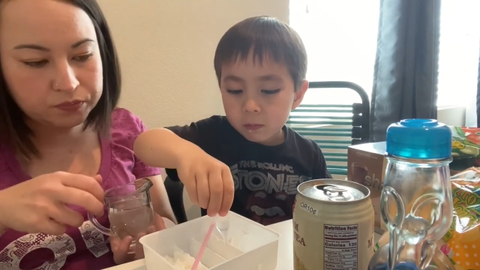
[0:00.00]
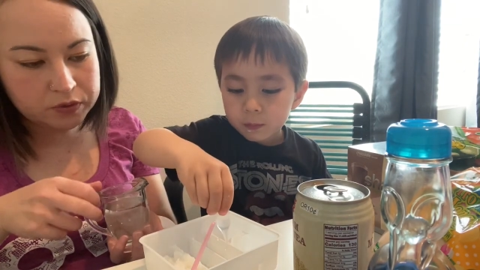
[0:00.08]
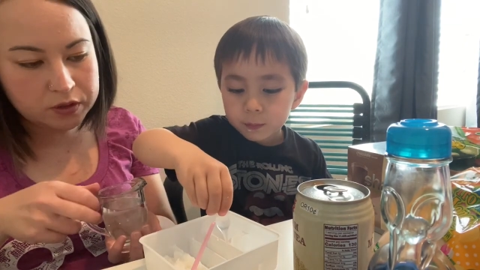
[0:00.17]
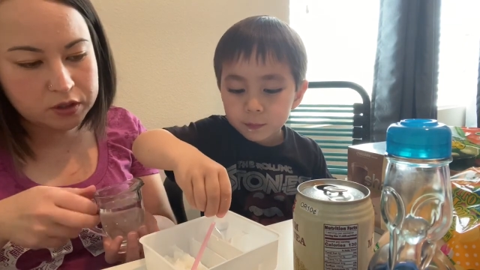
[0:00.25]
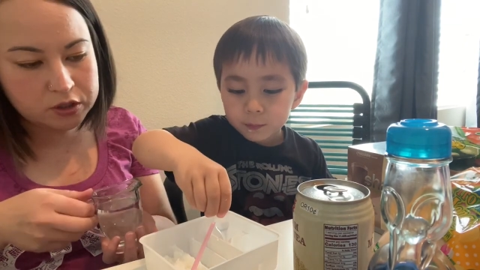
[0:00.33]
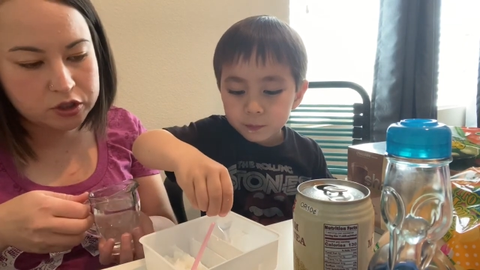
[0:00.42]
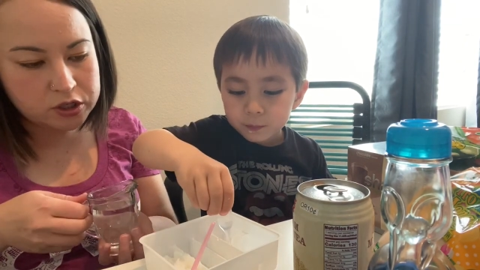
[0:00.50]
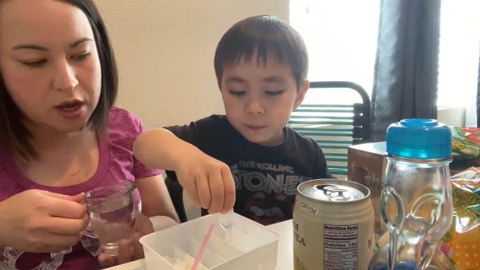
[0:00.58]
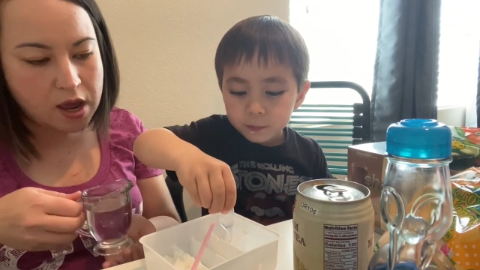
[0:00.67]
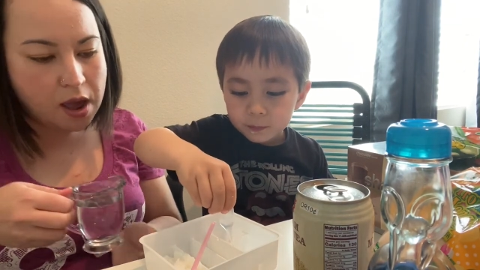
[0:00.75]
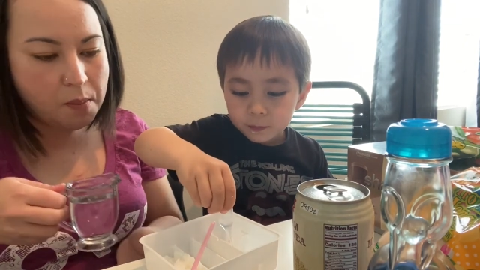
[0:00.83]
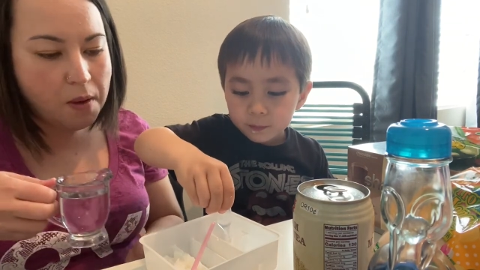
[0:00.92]
Speaker 1: Good job.
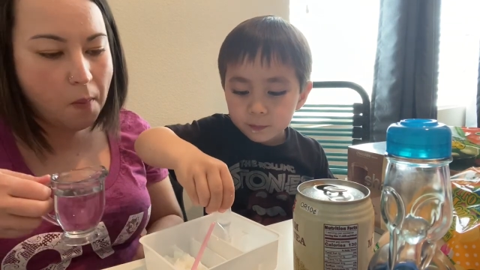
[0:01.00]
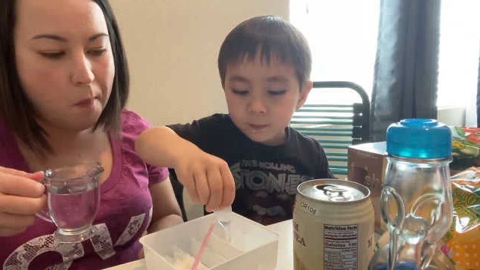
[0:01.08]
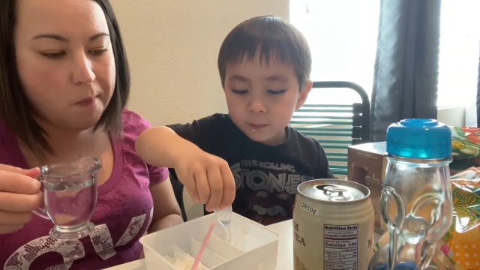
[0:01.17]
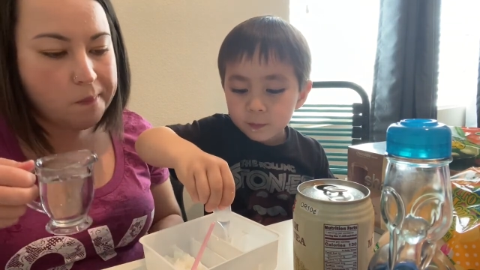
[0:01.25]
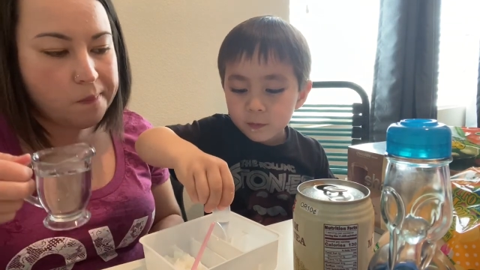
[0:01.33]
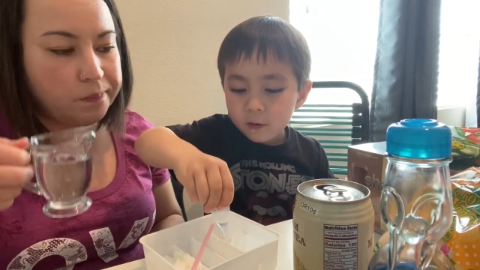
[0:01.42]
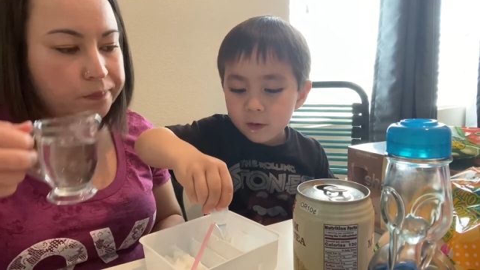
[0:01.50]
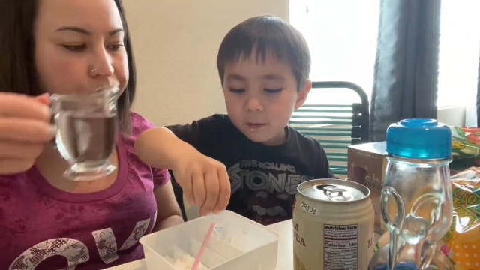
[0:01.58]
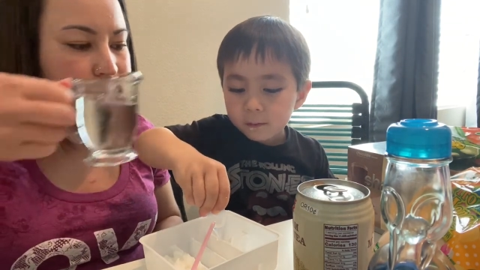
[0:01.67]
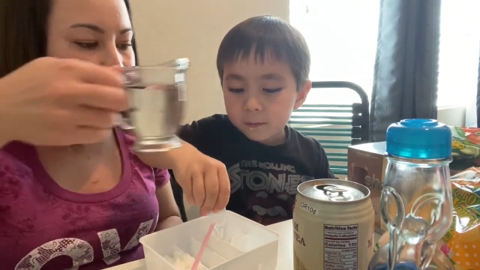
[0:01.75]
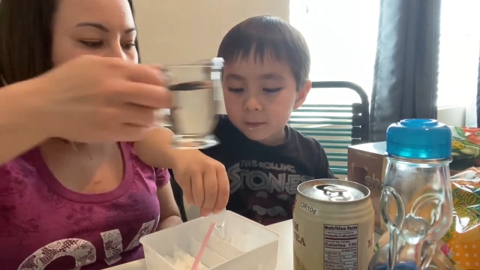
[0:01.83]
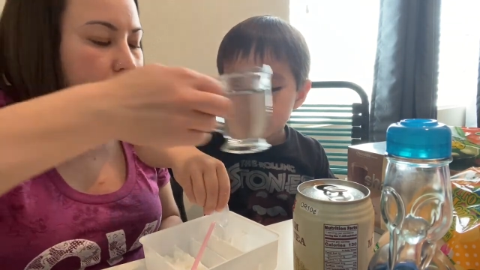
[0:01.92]

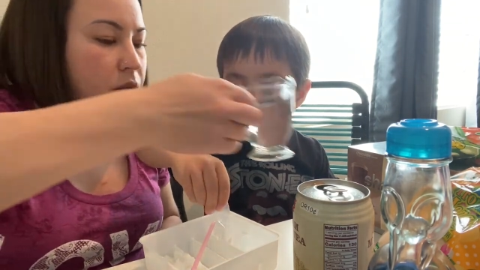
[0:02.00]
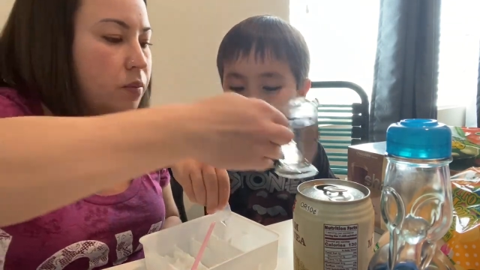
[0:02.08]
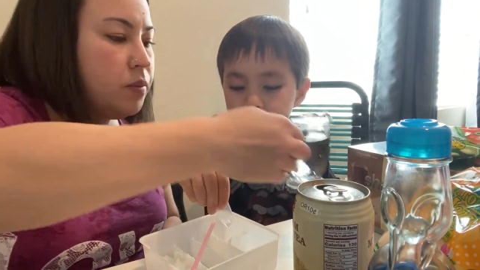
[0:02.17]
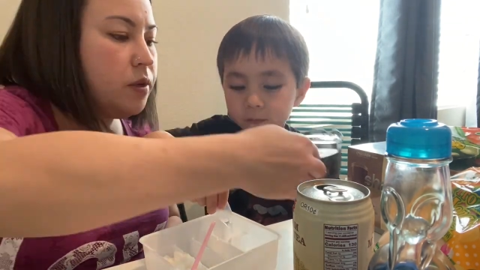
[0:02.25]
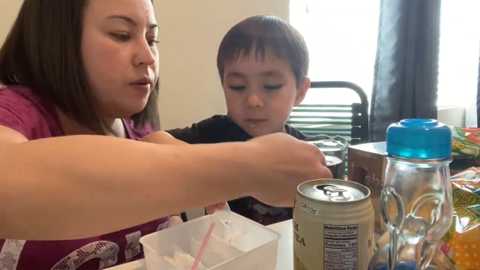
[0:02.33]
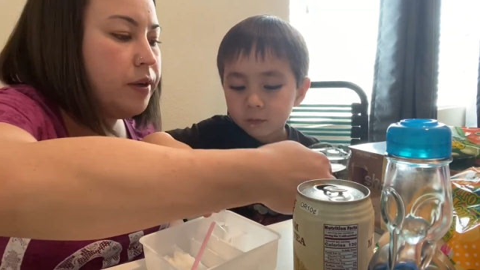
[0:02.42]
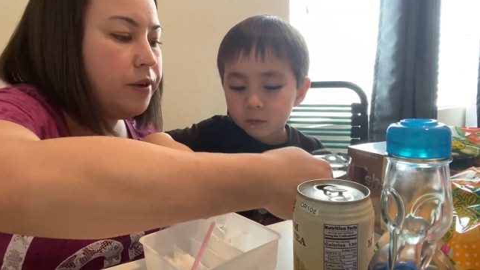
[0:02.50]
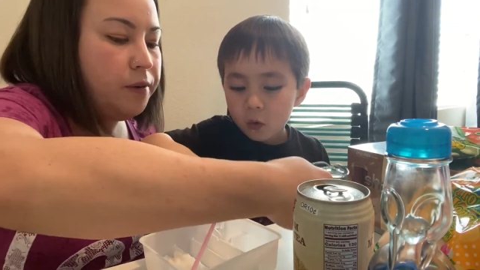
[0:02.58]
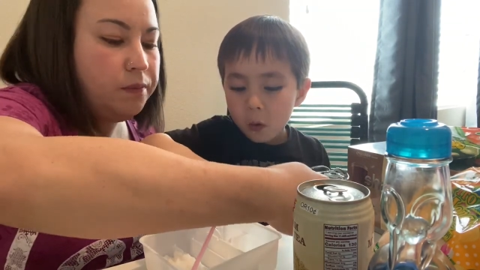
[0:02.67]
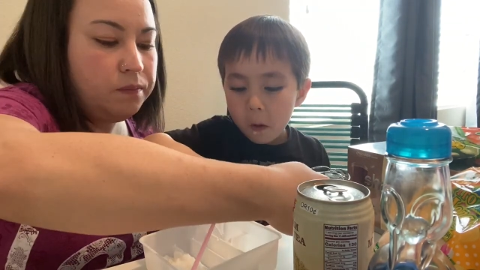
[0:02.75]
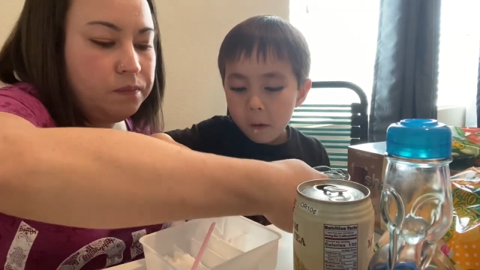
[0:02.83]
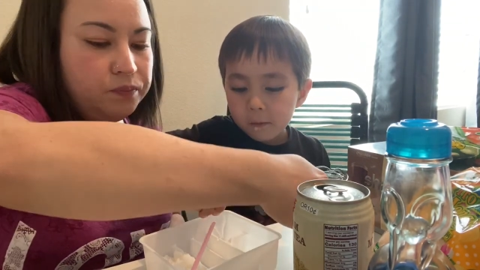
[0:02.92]
Put it right here.
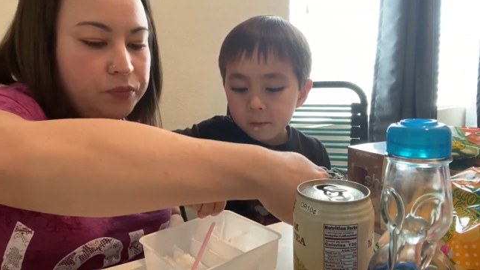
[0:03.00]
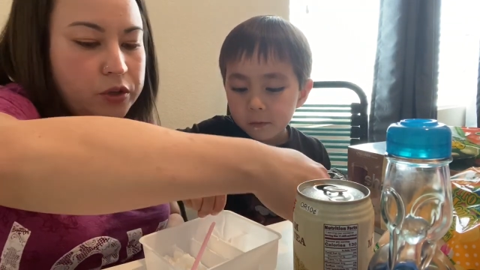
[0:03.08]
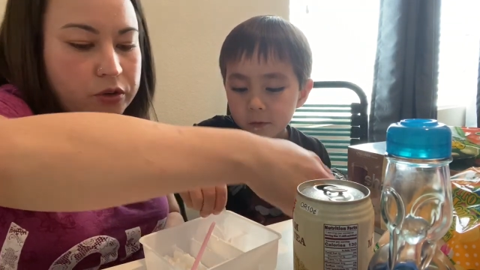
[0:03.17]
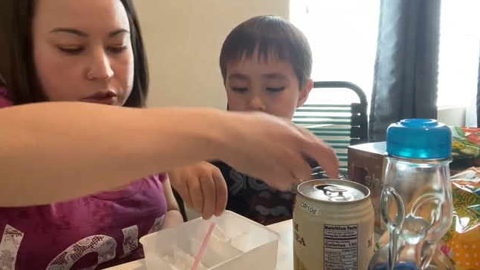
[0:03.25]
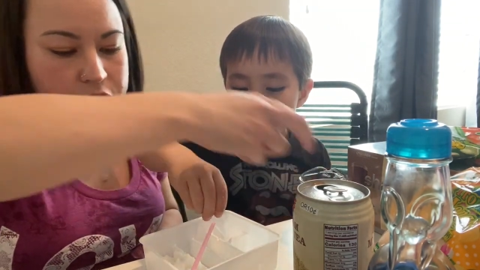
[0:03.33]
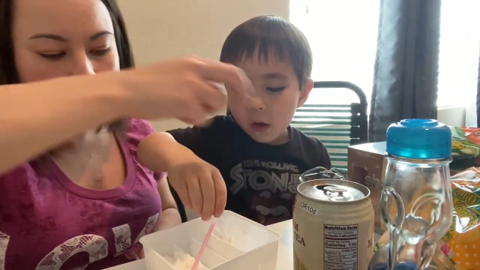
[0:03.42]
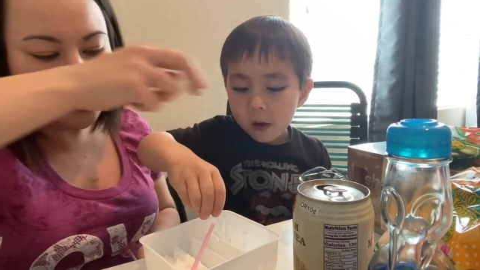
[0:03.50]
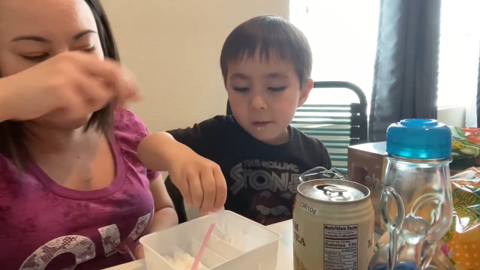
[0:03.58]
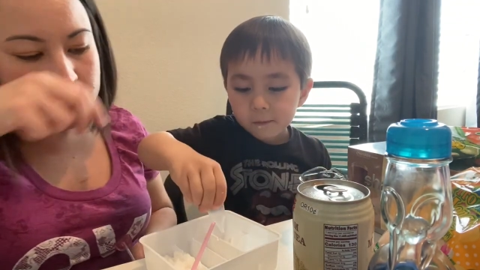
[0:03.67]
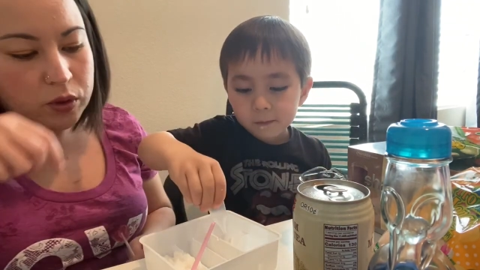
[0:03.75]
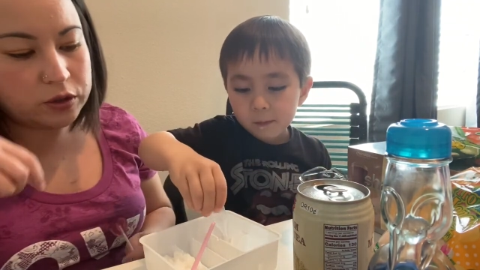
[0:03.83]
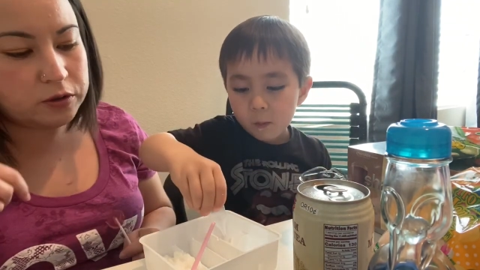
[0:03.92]
You're in charge of the
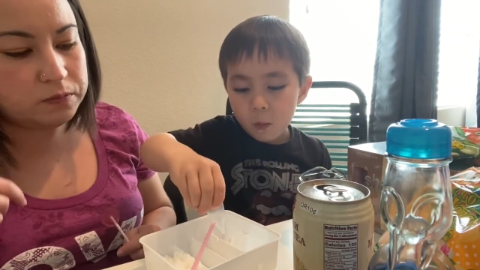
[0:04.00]
water.